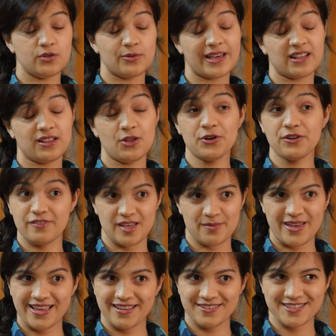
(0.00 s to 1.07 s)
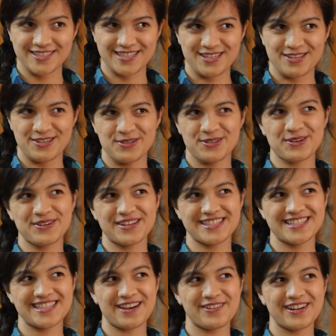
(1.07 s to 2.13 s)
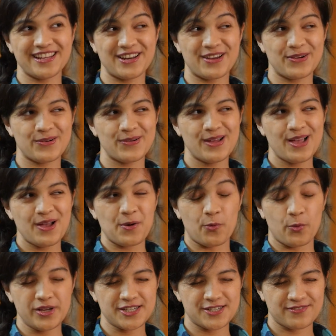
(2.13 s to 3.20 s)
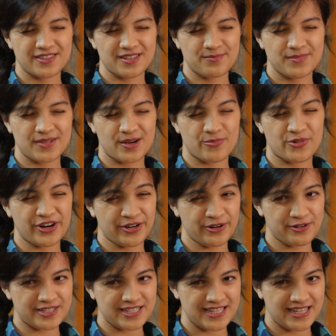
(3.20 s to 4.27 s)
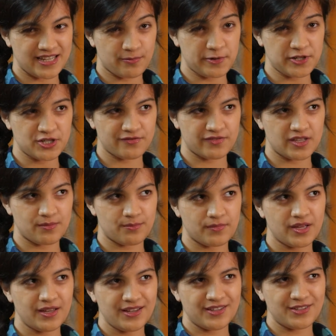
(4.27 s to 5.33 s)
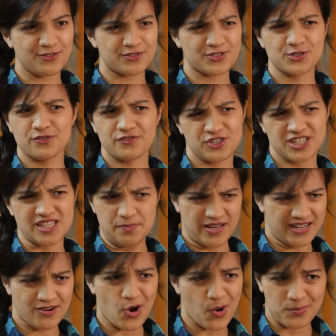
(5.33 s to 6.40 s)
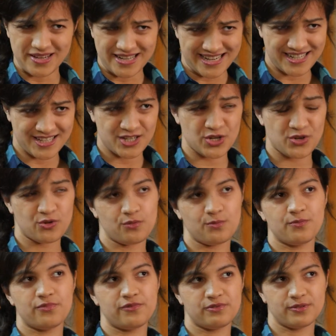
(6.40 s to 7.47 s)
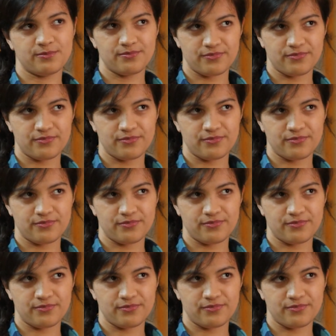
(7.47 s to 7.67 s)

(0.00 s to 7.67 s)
You get a lot of emails, you don't necessarily know which of them are priority and which of them you've sort of just been copied into for